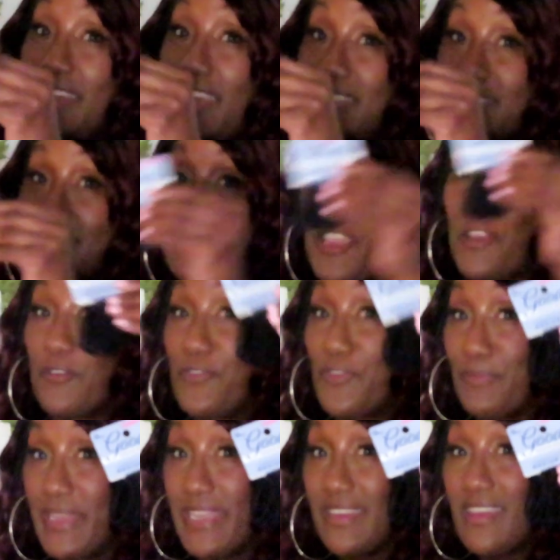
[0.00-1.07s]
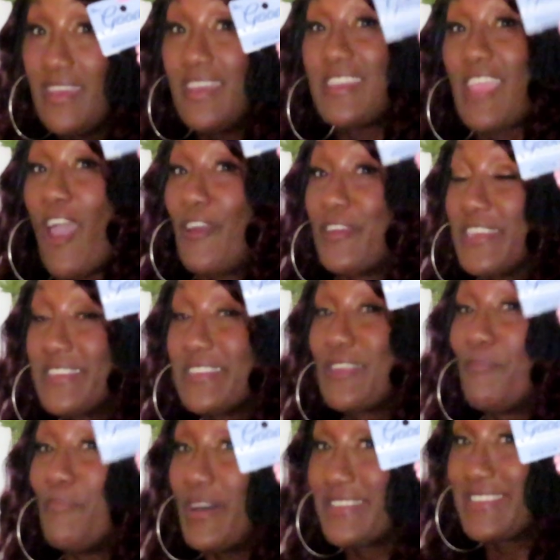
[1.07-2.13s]
necessary for me y'all this is
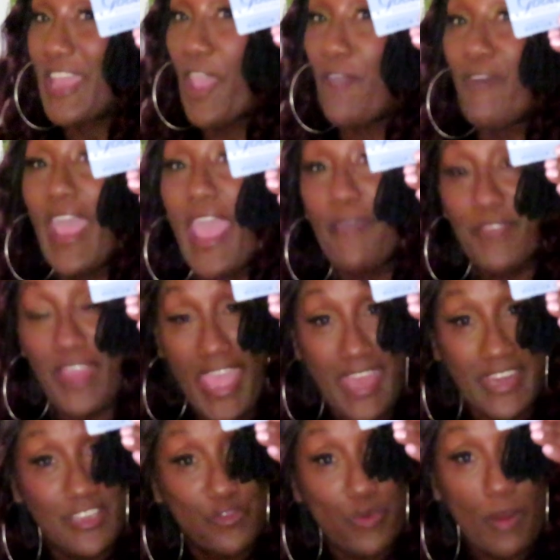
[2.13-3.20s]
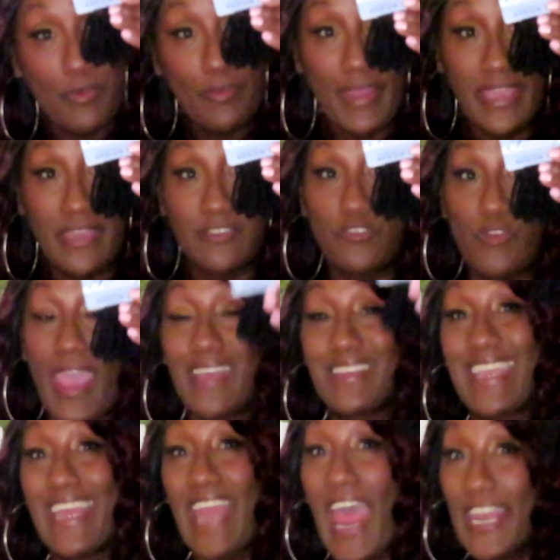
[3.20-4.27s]
a must have i have to have these rubber bands you guys
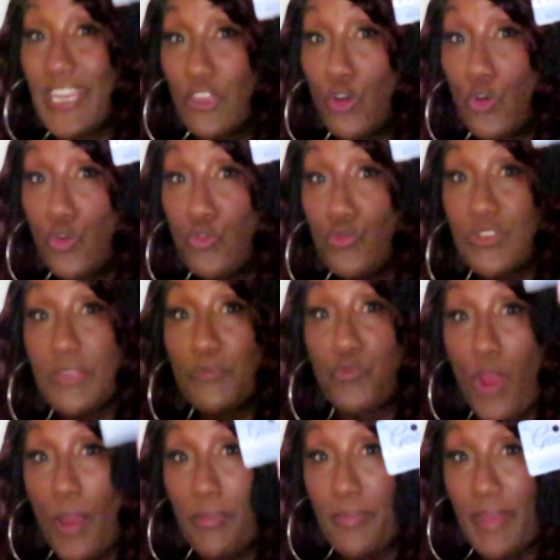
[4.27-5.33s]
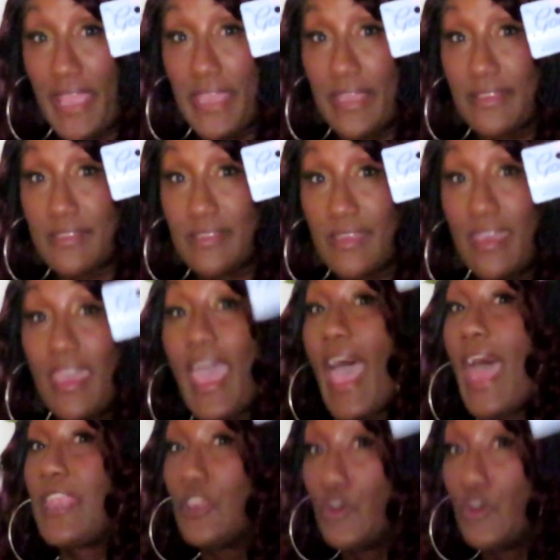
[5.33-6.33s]
and i lose rubber bands I